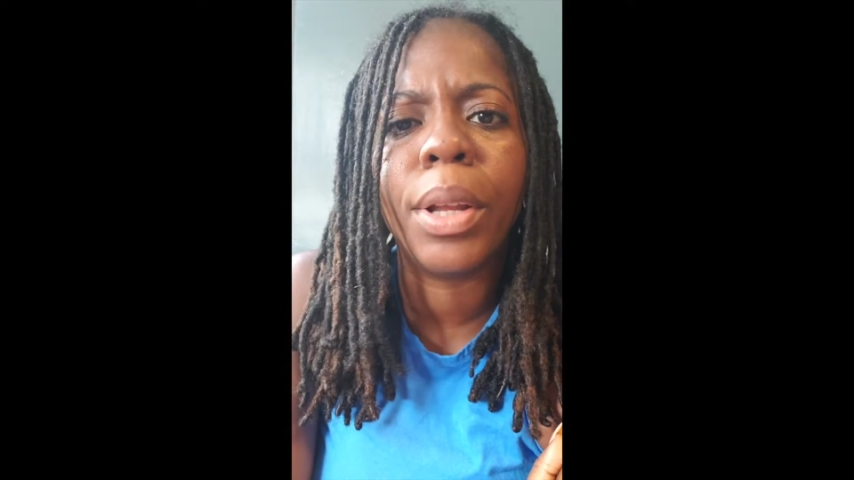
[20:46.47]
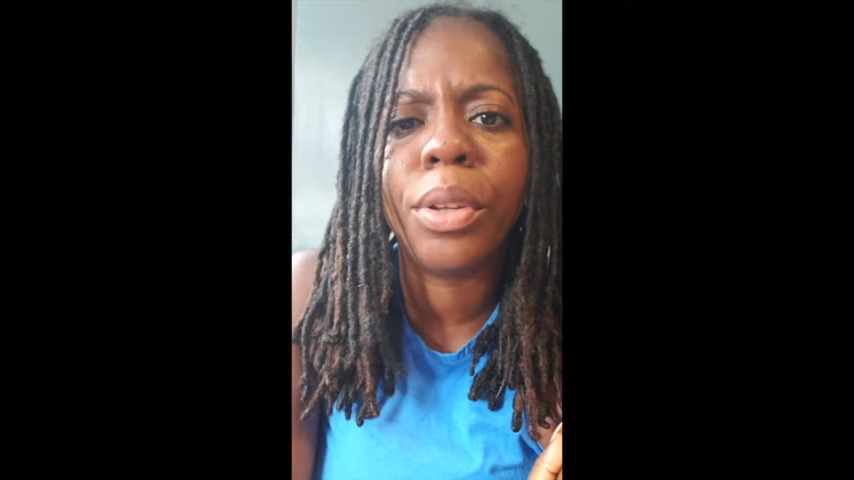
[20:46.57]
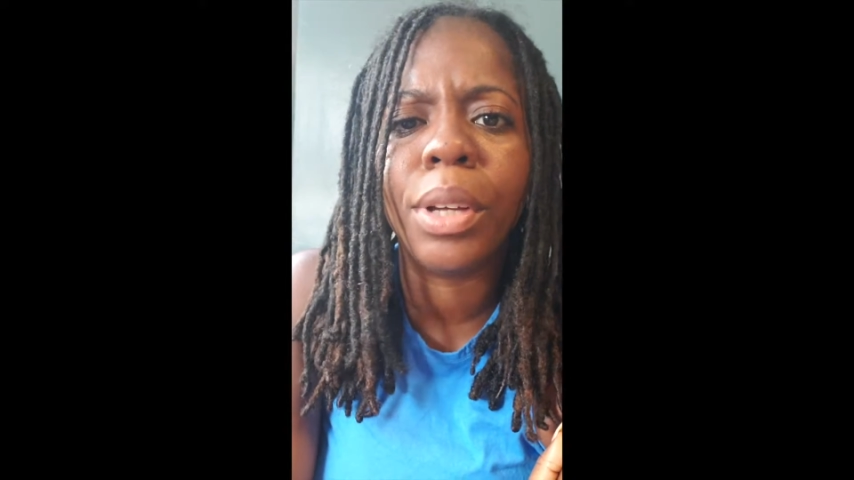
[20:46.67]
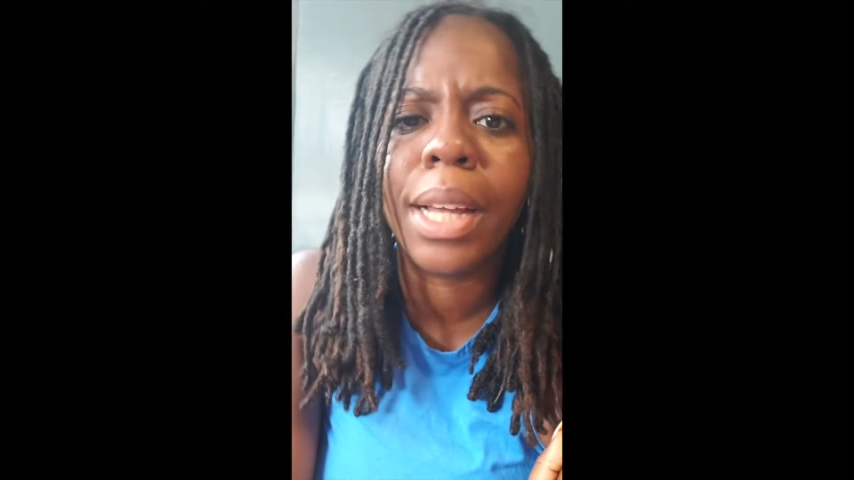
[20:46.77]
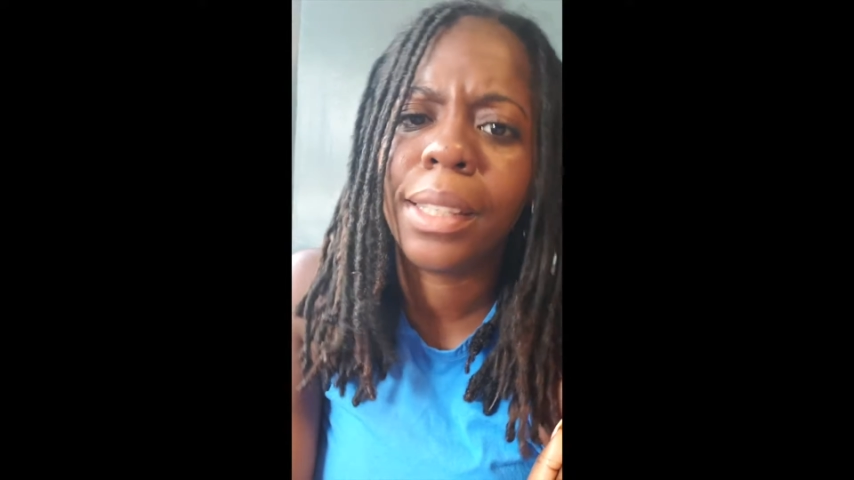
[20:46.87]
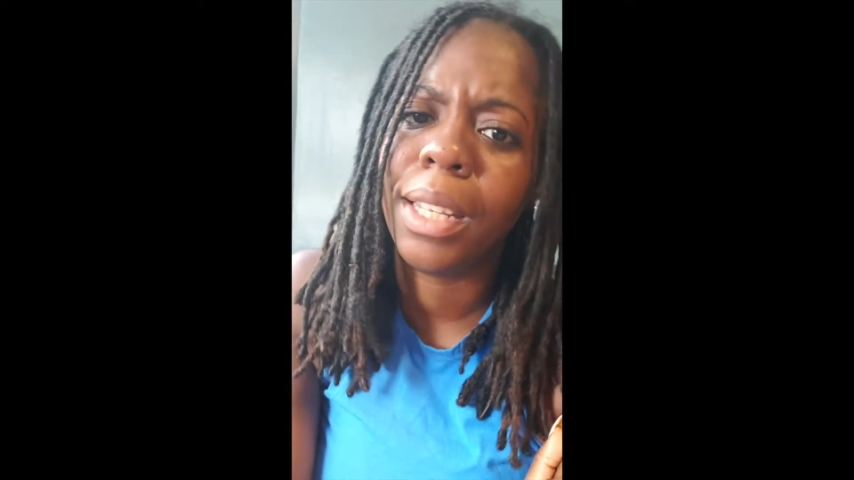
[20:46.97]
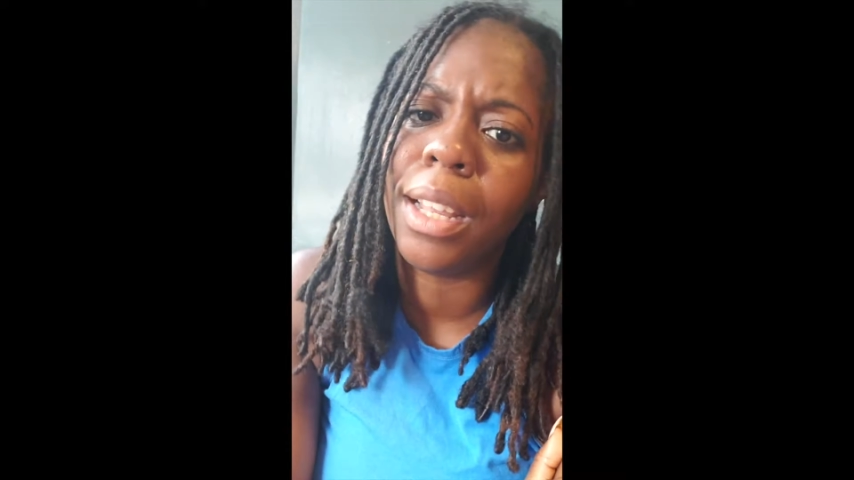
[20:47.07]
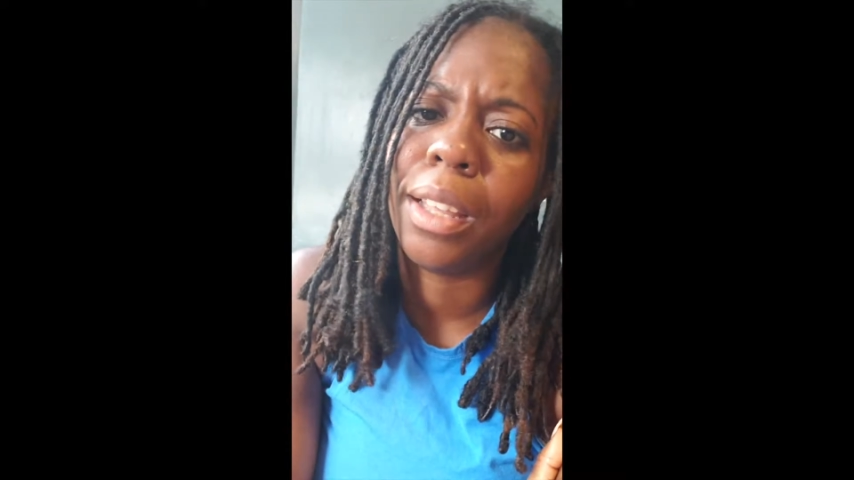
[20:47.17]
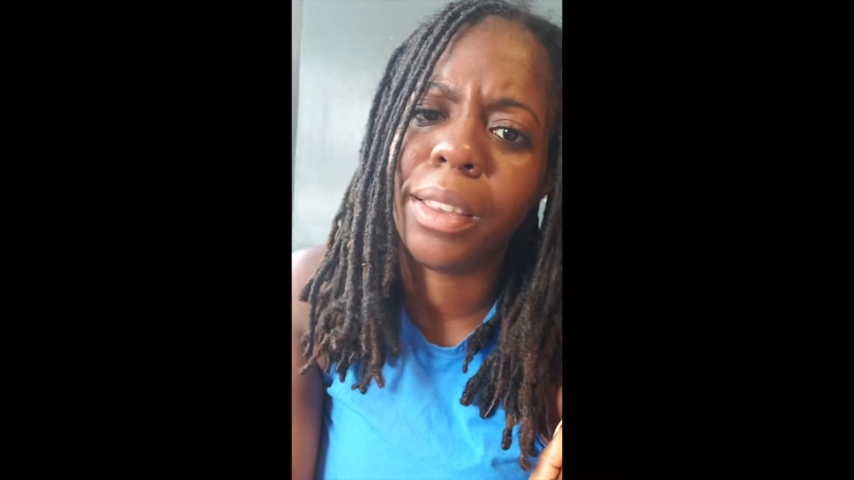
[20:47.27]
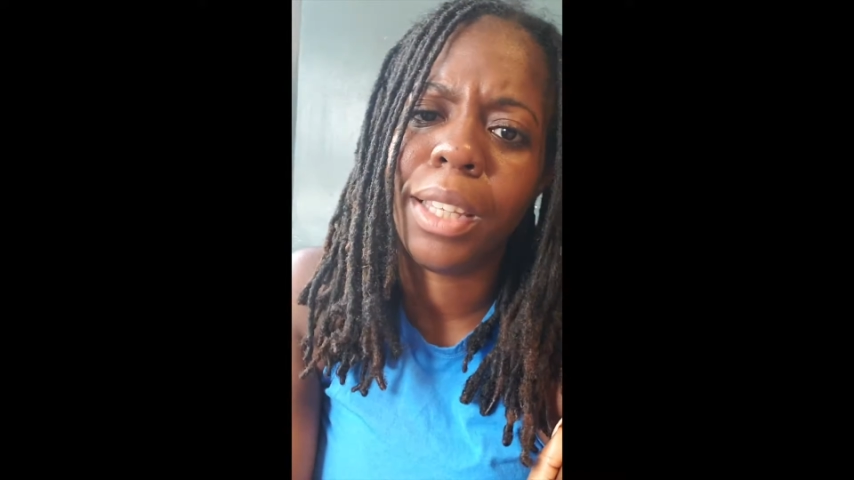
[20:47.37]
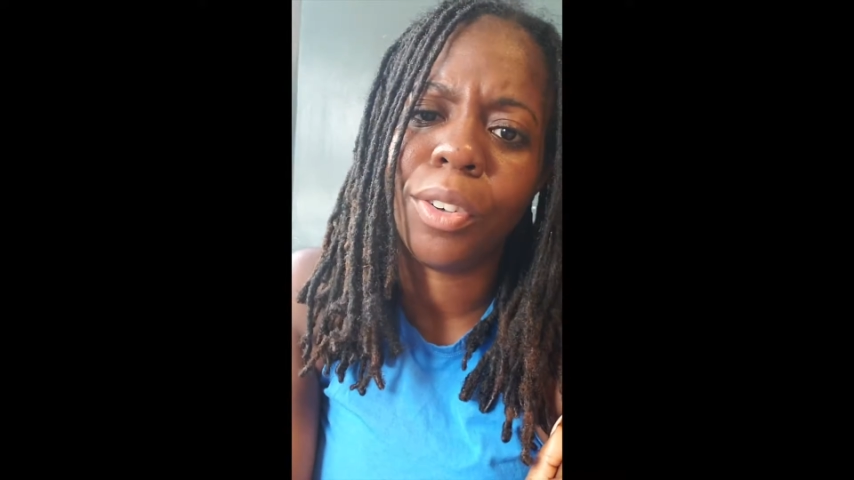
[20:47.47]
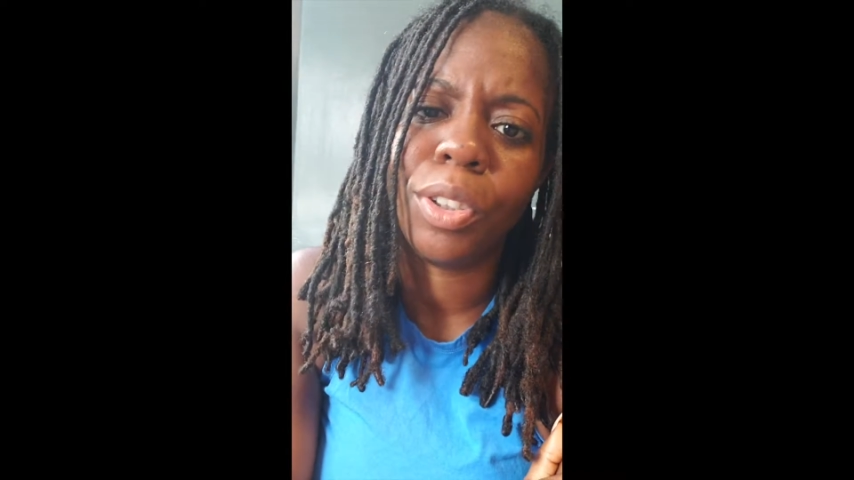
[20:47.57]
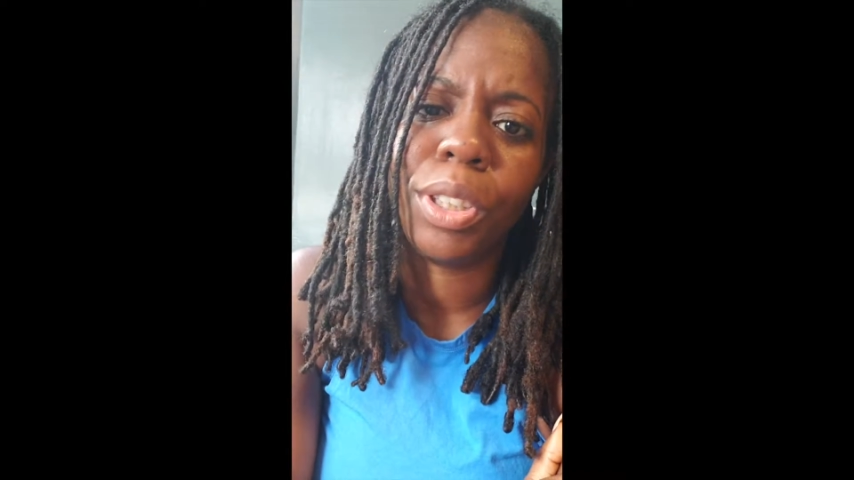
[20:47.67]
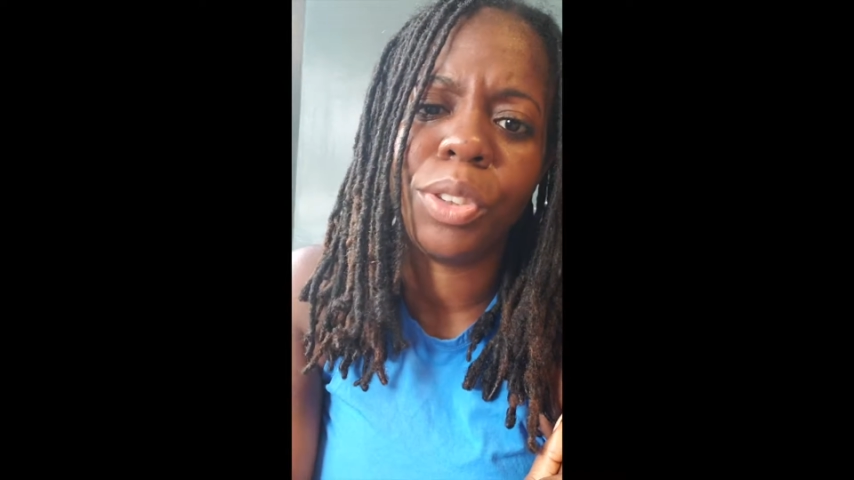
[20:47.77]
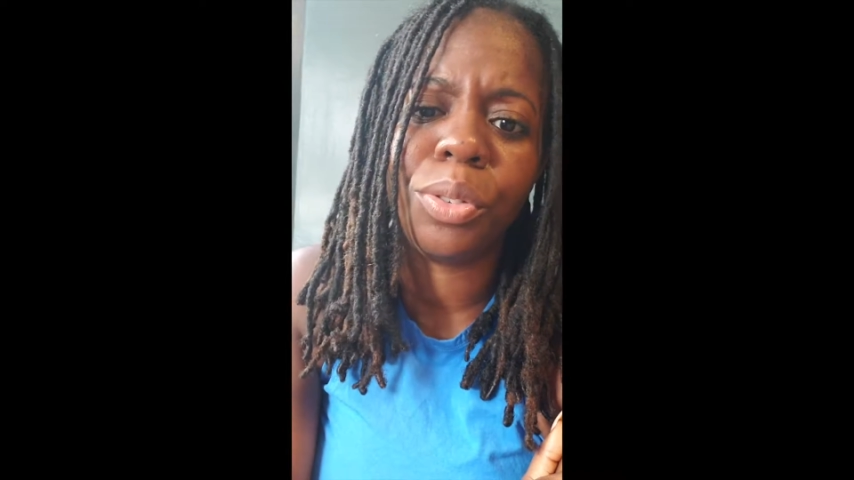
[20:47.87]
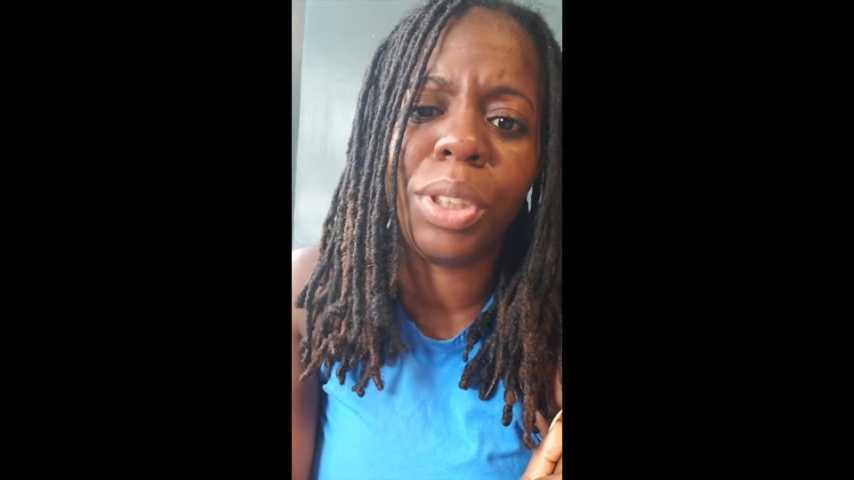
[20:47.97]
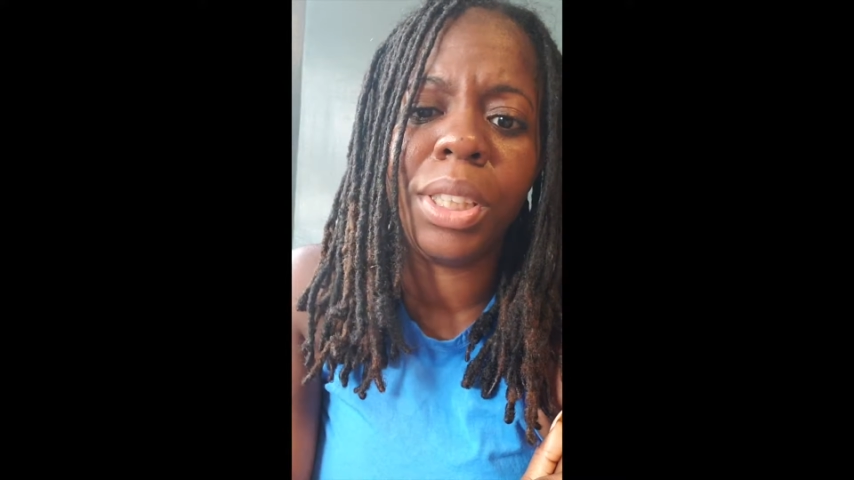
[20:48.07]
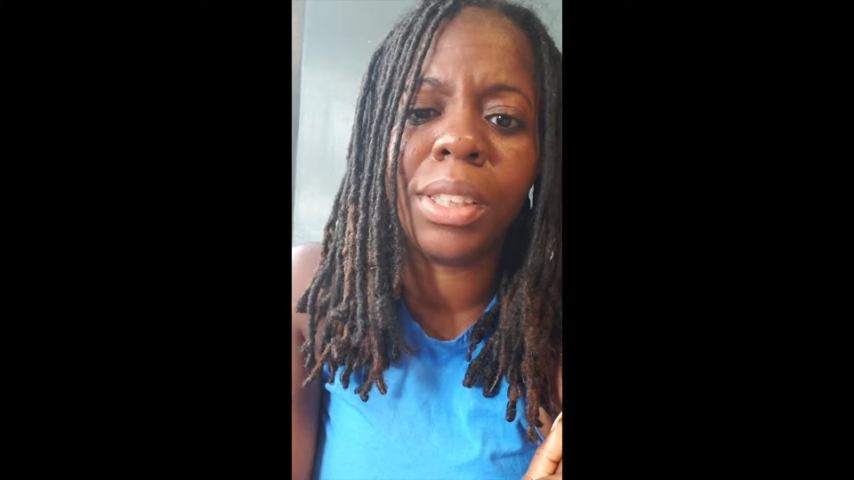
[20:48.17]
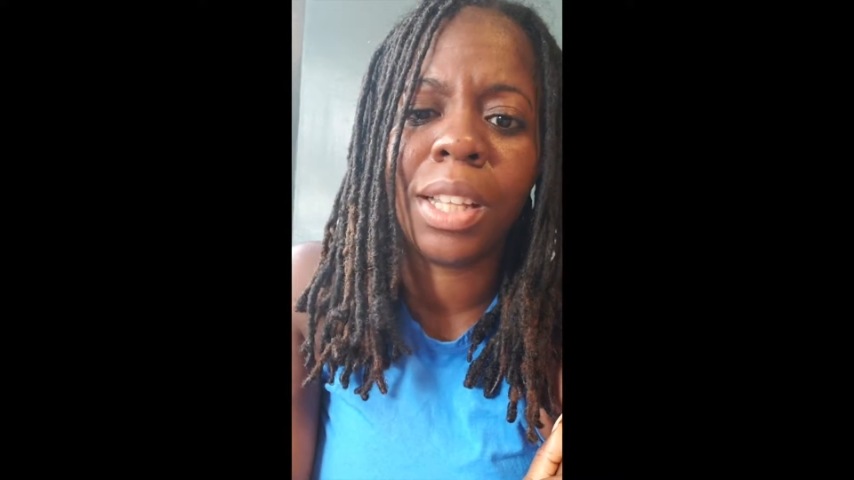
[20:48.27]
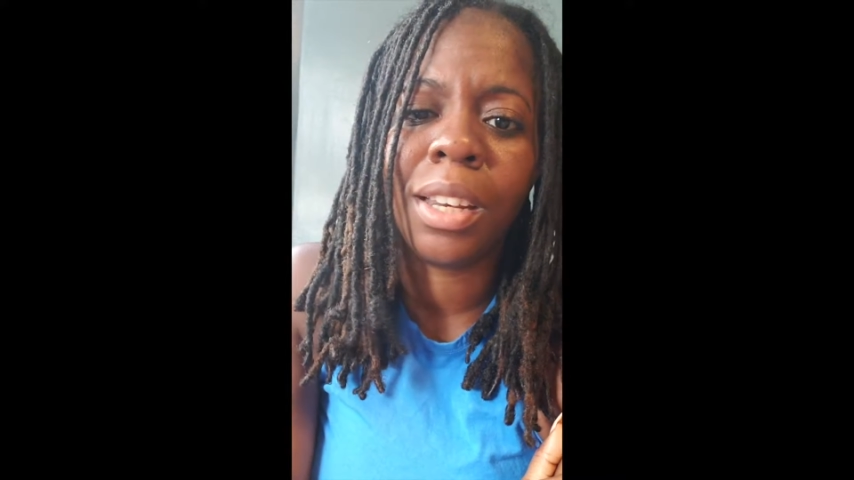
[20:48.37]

why do you guys eat healthy and all these greens?